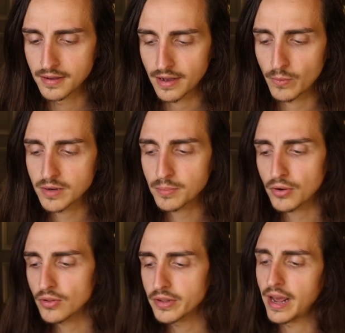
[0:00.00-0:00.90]
I want to
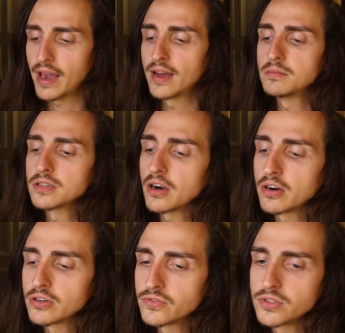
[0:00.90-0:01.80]
pull an animal
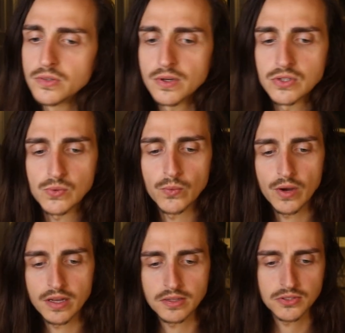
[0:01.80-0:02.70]
card for you as
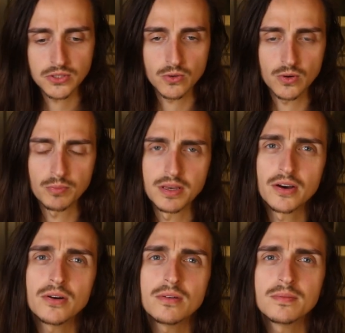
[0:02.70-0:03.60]
well,
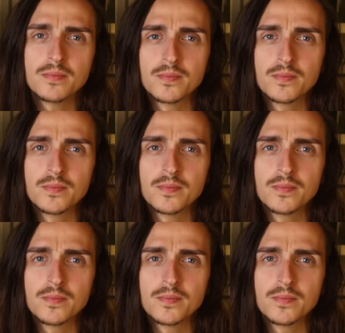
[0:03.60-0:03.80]
Scorpio.